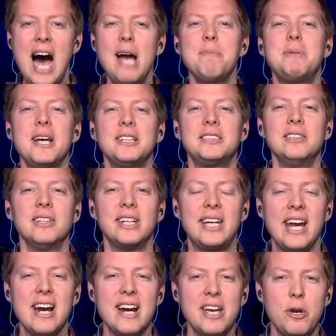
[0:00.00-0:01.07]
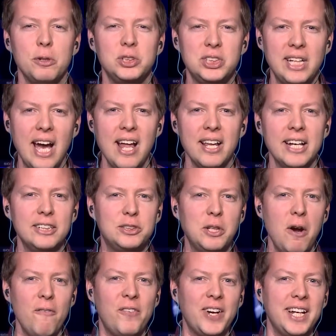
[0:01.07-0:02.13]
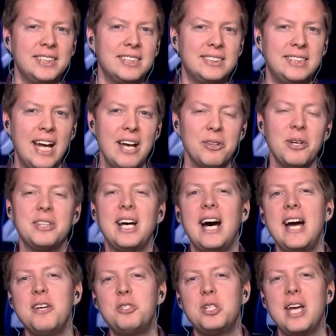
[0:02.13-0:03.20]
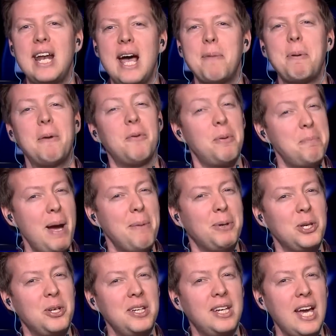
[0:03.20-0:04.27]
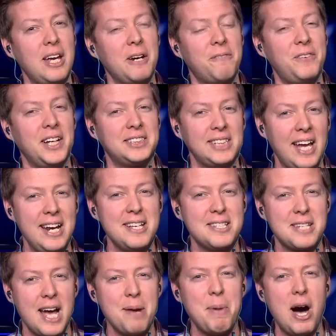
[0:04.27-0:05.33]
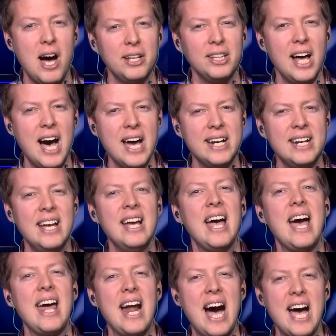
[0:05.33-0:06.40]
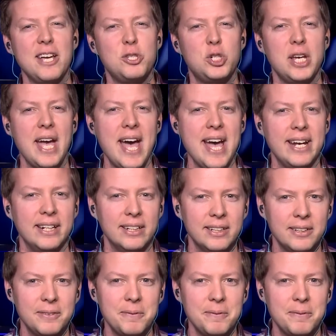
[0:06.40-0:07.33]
I'm Destin Legarie who's yelling. Don't forget to download the IGN app and remember you can get your fix anytime online at IGN.